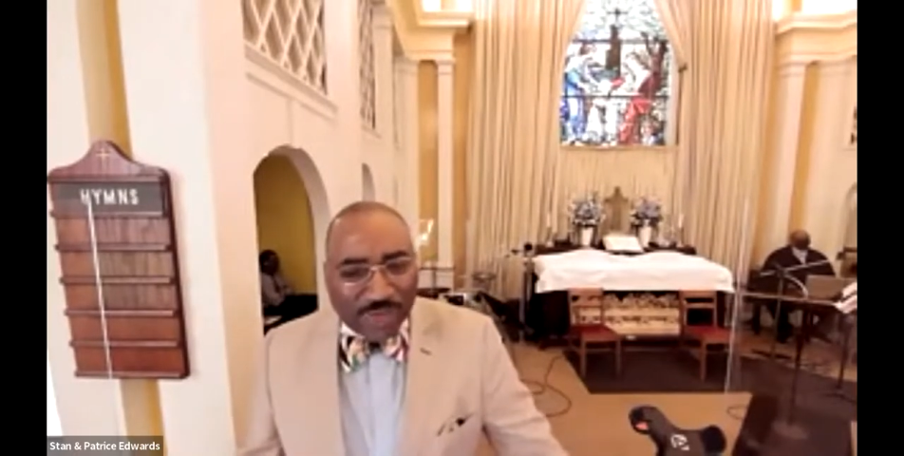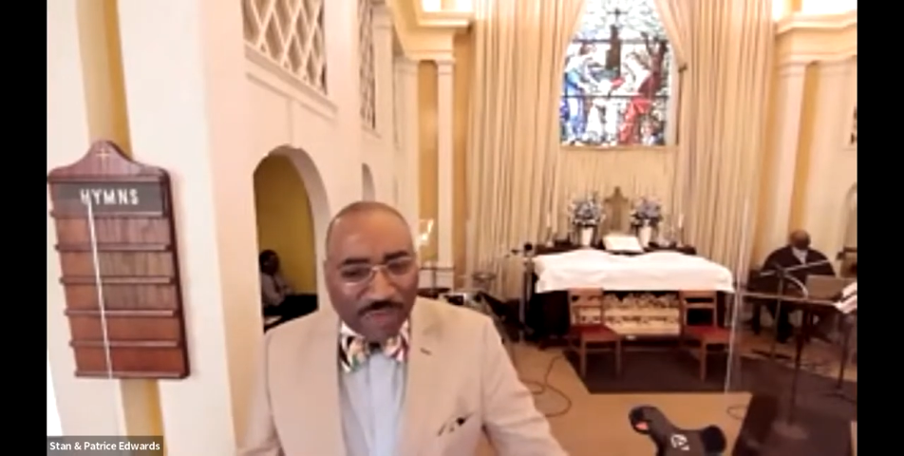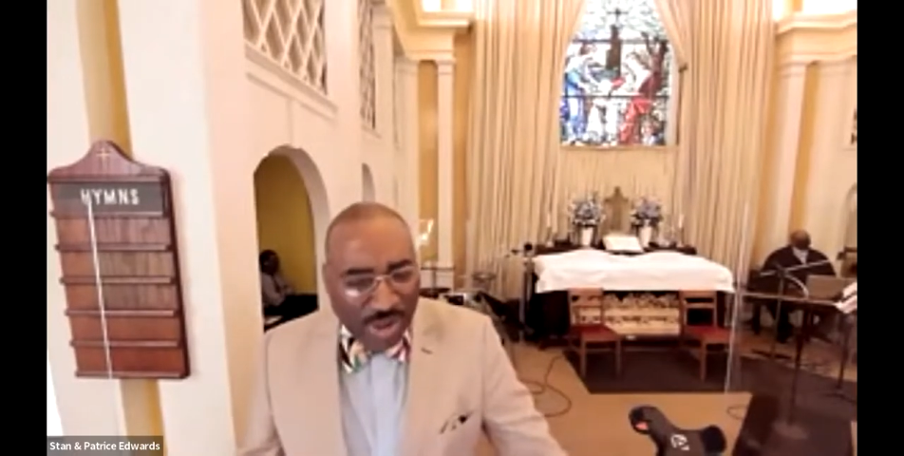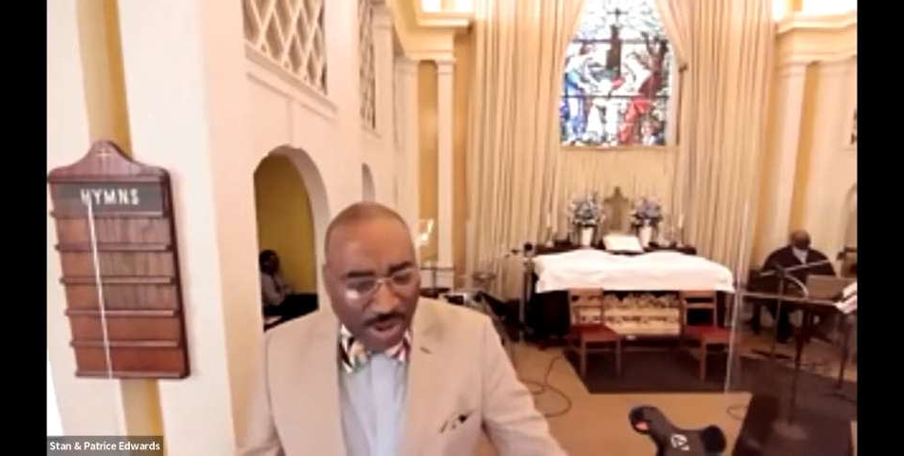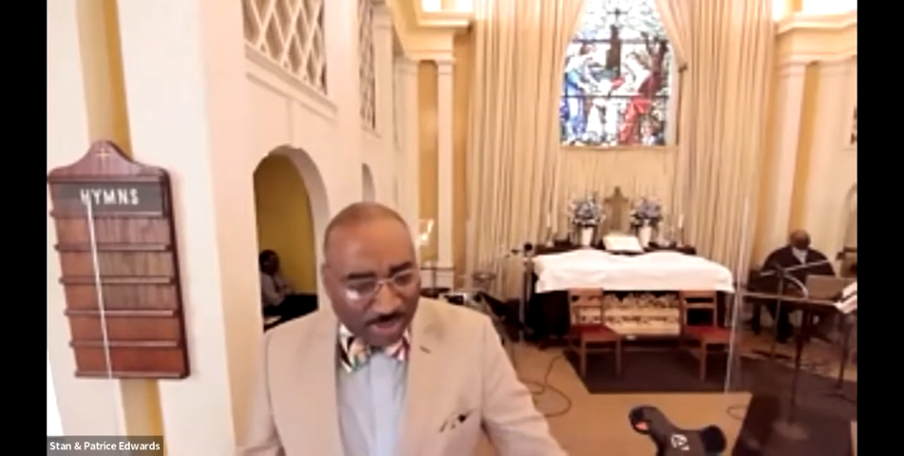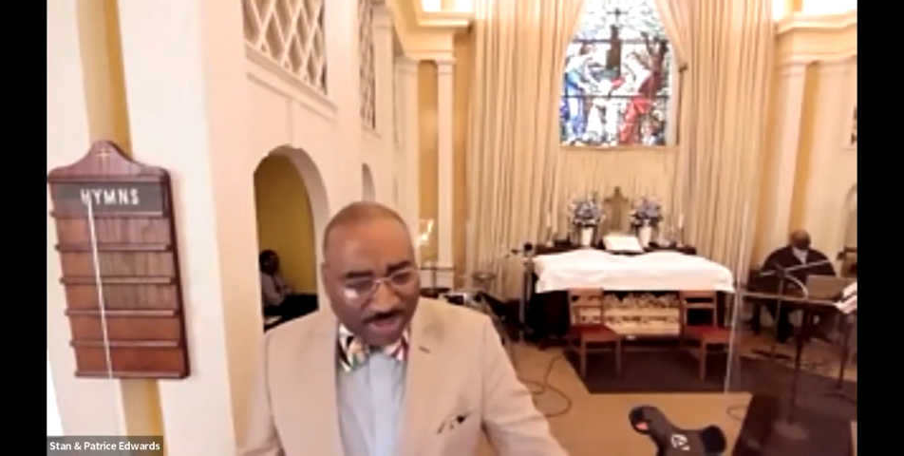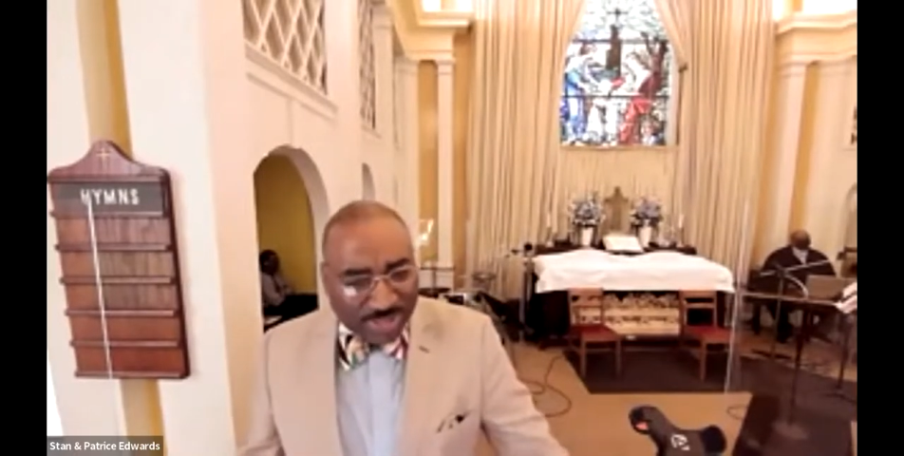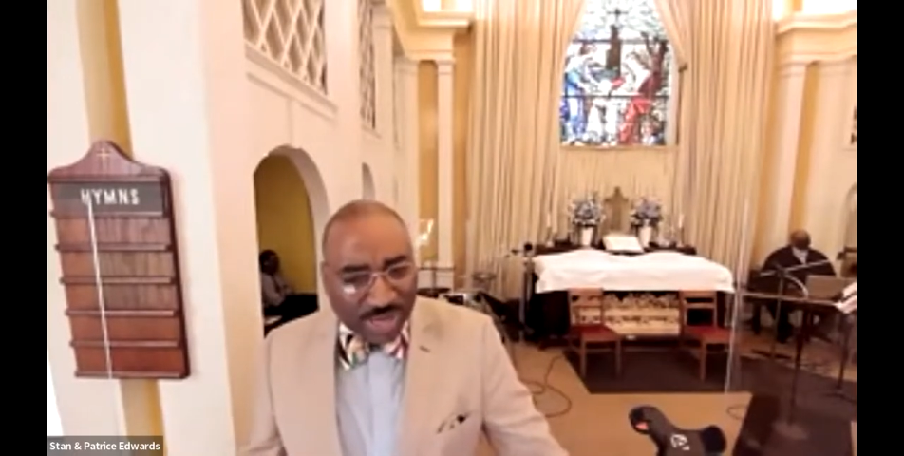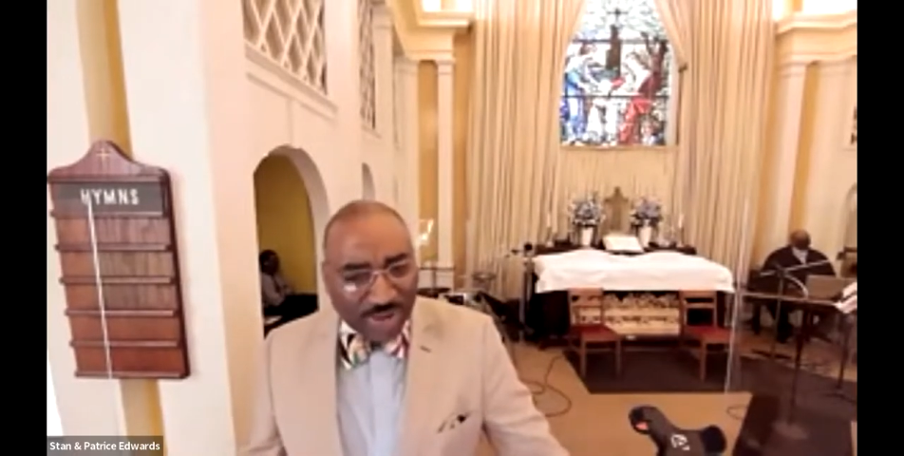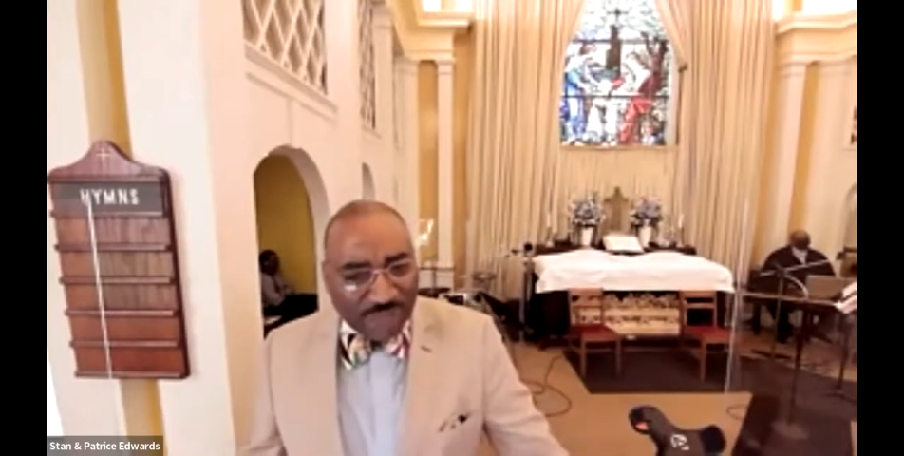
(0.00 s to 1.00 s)

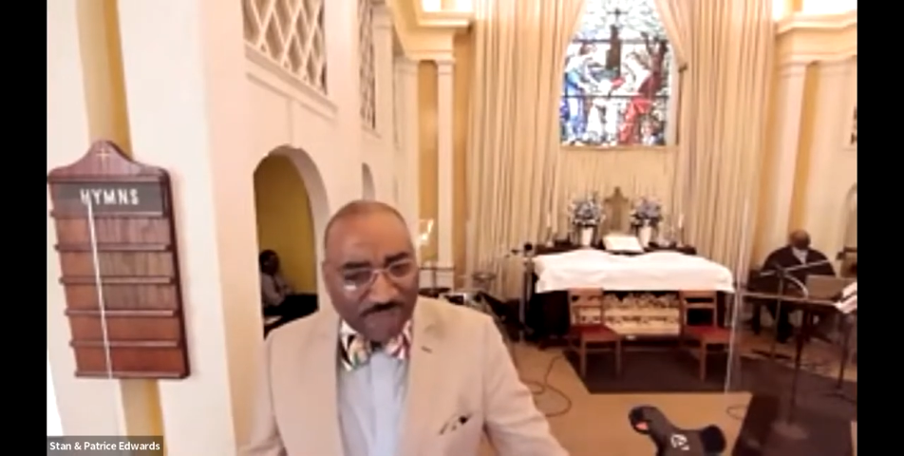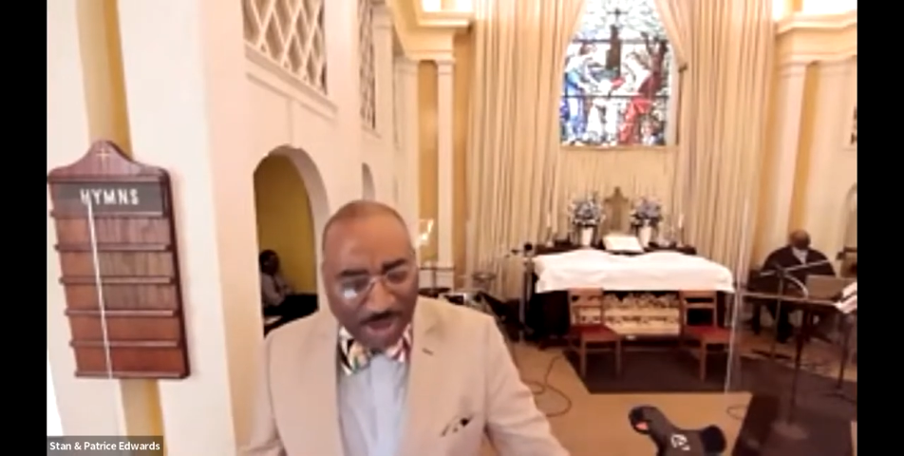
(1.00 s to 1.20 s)
Pharisee of